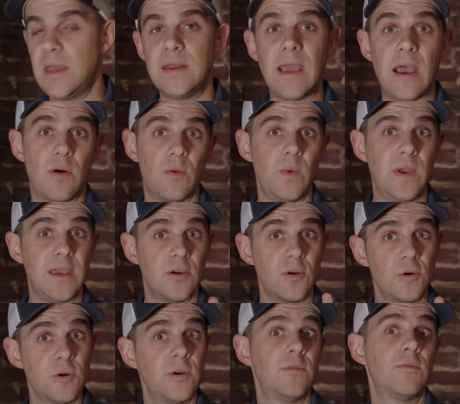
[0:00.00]
Now, we
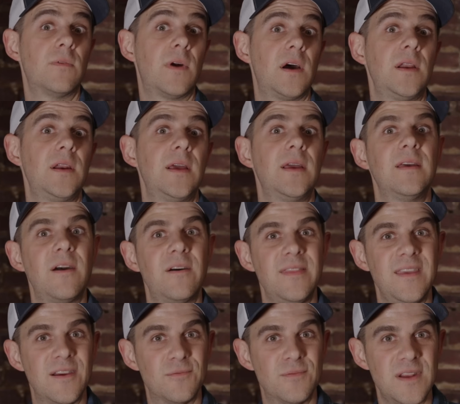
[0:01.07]
could run
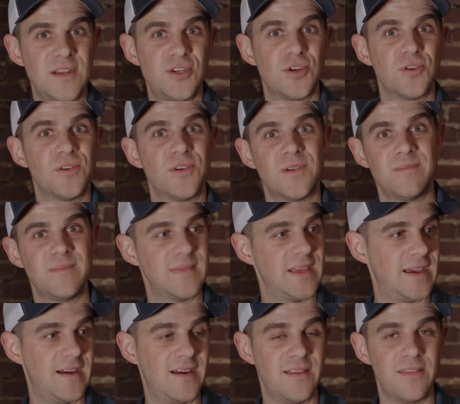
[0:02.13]
the original
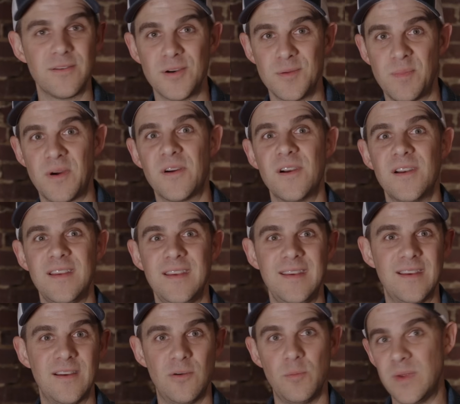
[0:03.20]

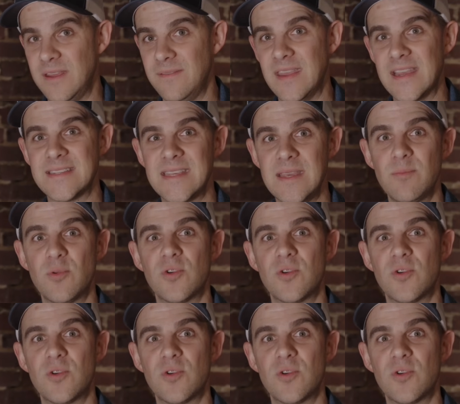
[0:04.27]
third-party OpenEVSC